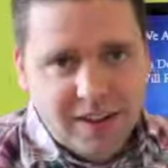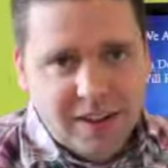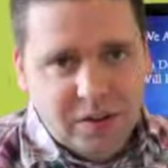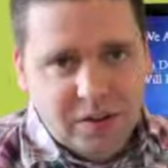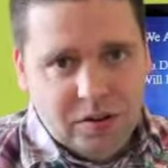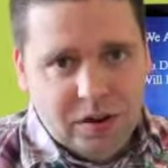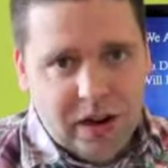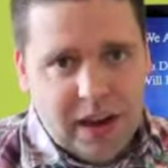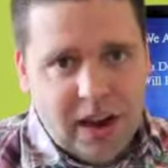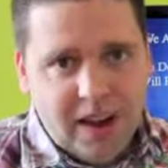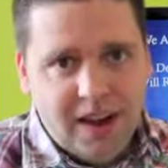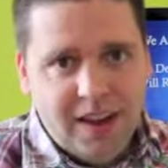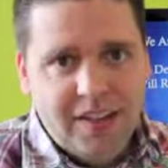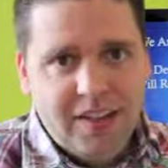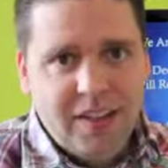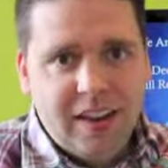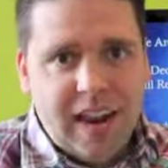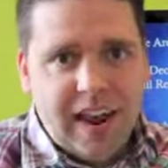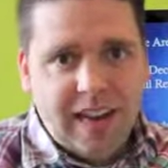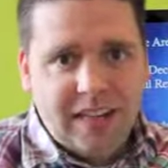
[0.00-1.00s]
okay,
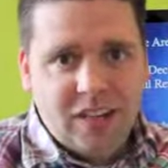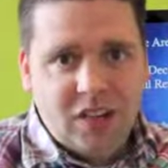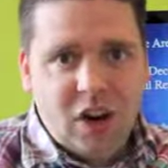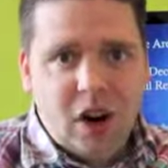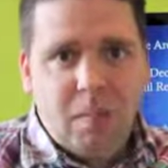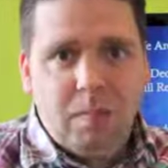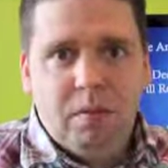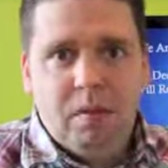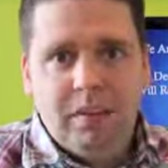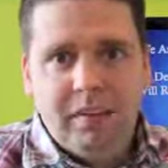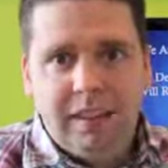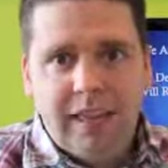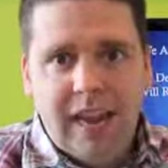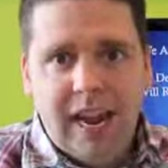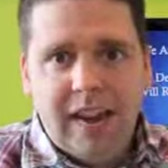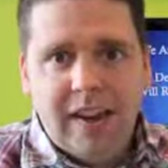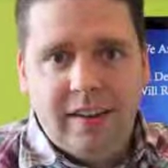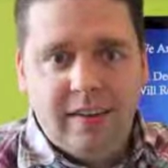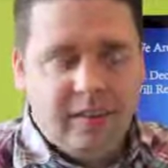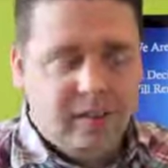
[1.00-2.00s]
in the next couple of
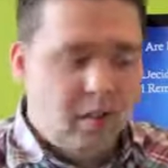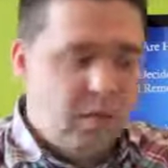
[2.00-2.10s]
days.